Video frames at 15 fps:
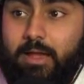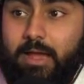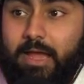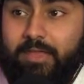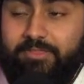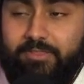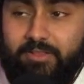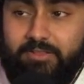
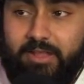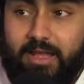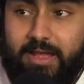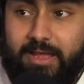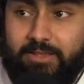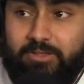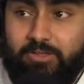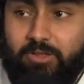I think that
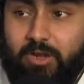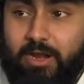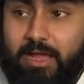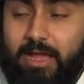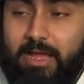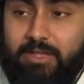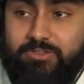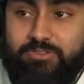Aguilar
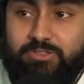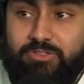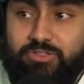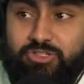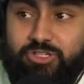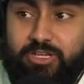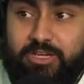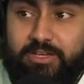has the
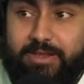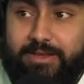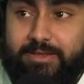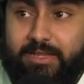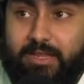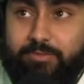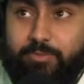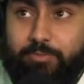chin
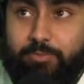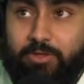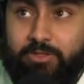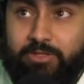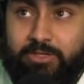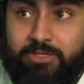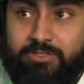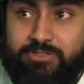and
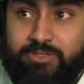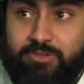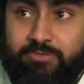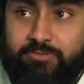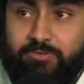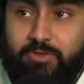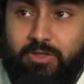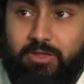capabilities
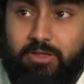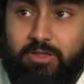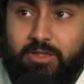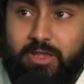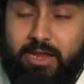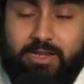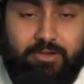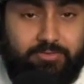of
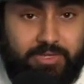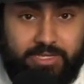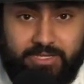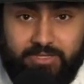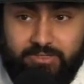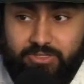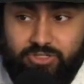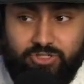kind of
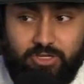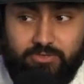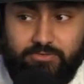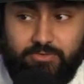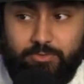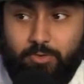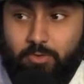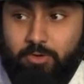eating these shots
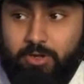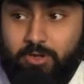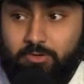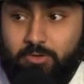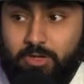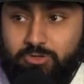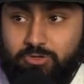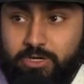from Marina
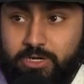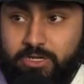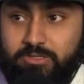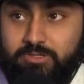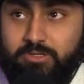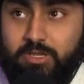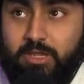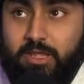
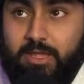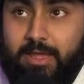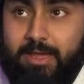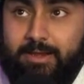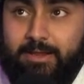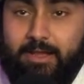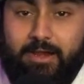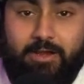Rodriguez
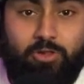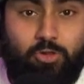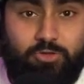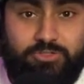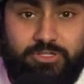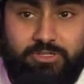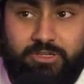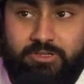and kind of
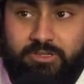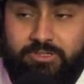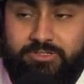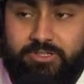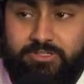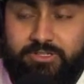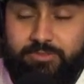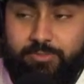closing the
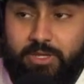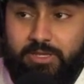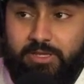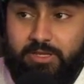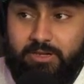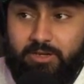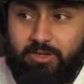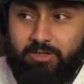distance and
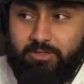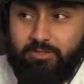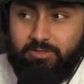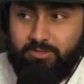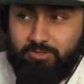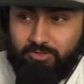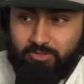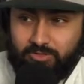making it a
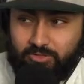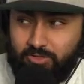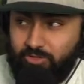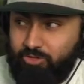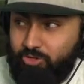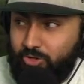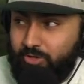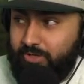
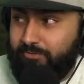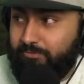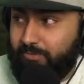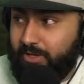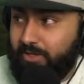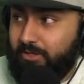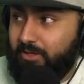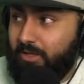dirty
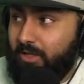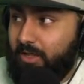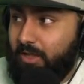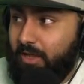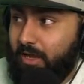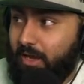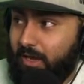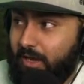fight.
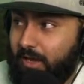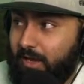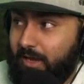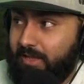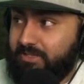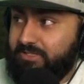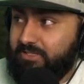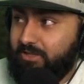
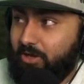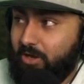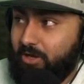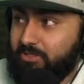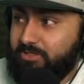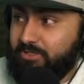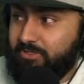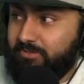I see the
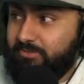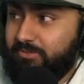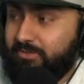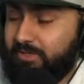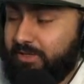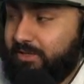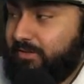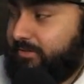odds are,
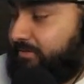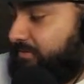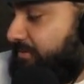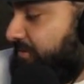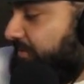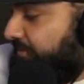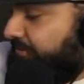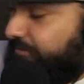like,
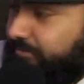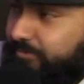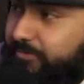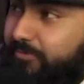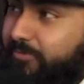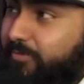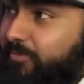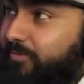
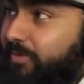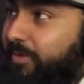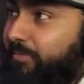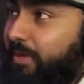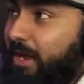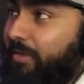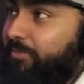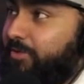in
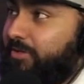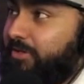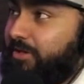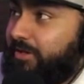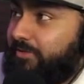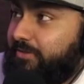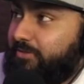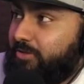my opinion,
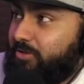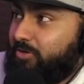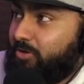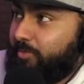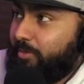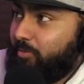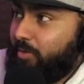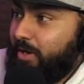I think they're a
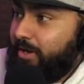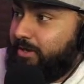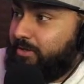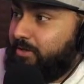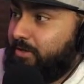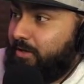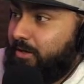little bit wide.